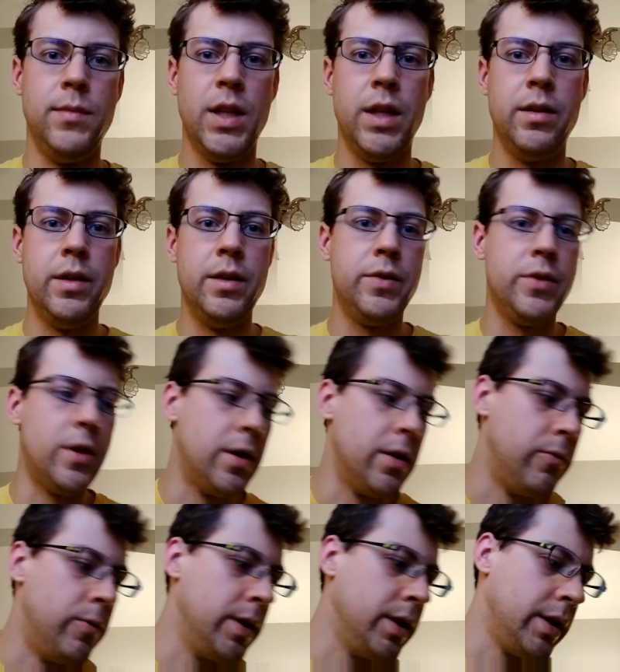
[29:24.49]
And it started
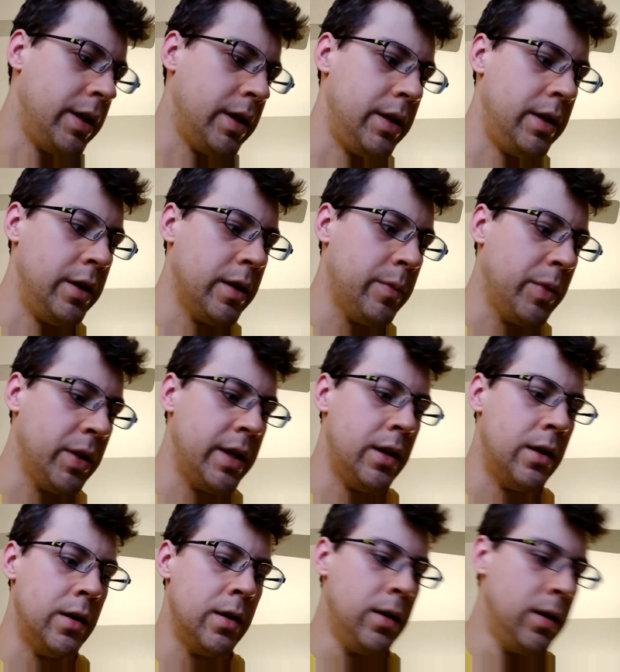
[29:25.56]
really hitting you up later.